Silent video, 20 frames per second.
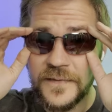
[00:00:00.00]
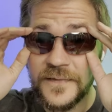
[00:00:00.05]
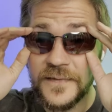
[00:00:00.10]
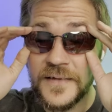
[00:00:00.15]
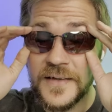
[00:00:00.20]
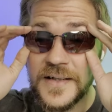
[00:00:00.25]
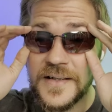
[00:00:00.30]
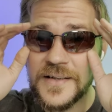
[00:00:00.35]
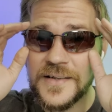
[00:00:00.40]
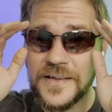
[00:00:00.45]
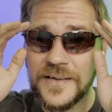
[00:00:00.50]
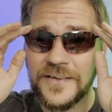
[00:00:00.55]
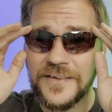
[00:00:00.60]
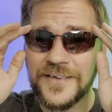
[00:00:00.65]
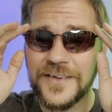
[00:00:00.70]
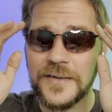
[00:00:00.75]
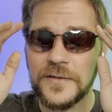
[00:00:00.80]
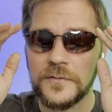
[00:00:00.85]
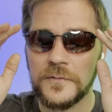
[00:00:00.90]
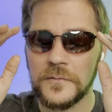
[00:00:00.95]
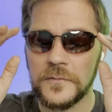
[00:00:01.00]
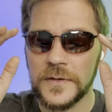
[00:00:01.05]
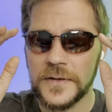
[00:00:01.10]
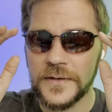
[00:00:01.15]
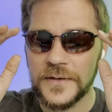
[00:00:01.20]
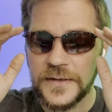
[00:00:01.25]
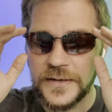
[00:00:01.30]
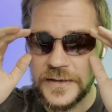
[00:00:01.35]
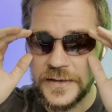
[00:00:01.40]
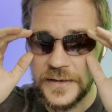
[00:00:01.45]
These aren't
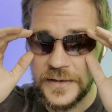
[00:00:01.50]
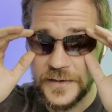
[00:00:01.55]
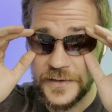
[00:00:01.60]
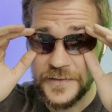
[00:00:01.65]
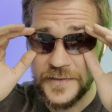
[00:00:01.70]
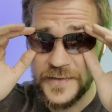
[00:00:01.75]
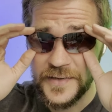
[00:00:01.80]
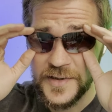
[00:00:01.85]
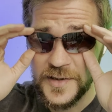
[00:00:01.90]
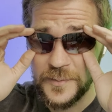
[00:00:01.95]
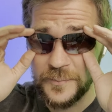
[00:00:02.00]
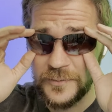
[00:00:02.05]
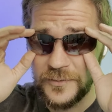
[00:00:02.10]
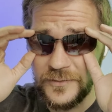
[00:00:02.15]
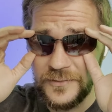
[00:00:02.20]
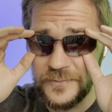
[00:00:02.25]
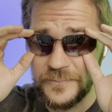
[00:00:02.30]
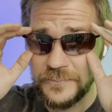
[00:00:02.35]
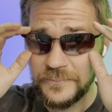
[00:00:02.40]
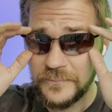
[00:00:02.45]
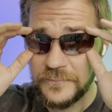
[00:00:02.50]
really adjustable,